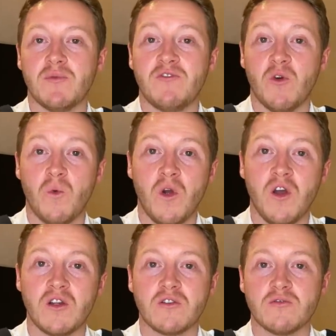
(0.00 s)
for
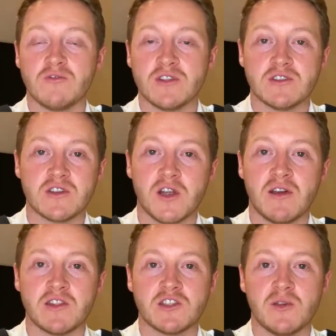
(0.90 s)
work reason to go
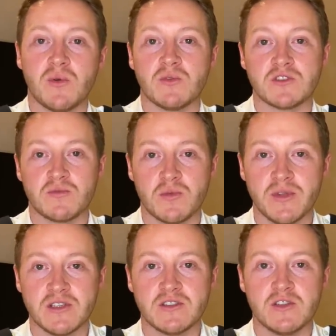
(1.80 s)
around the ship, I was not
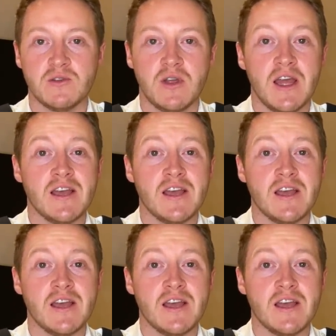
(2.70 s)
permitted to.